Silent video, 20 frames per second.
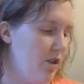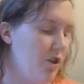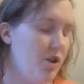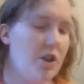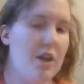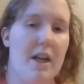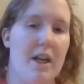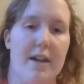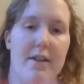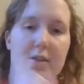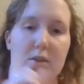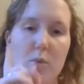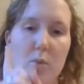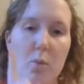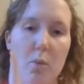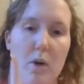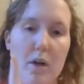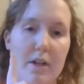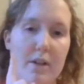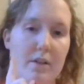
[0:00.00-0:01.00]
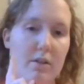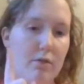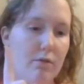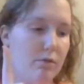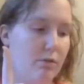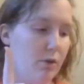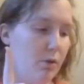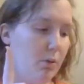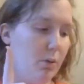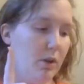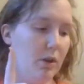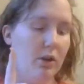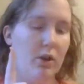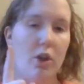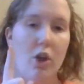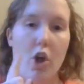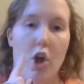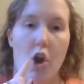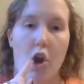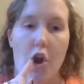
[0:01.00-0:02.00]
She has one rule
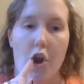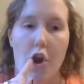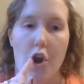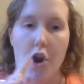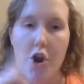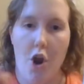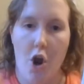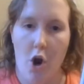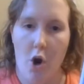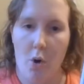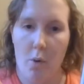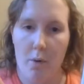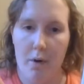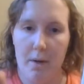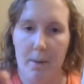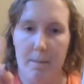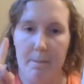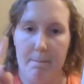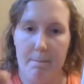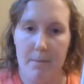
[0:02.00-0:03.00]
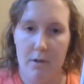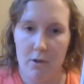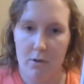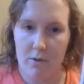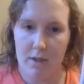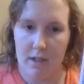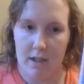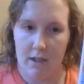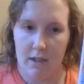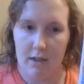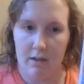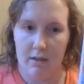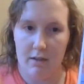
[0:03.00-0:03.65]
no music.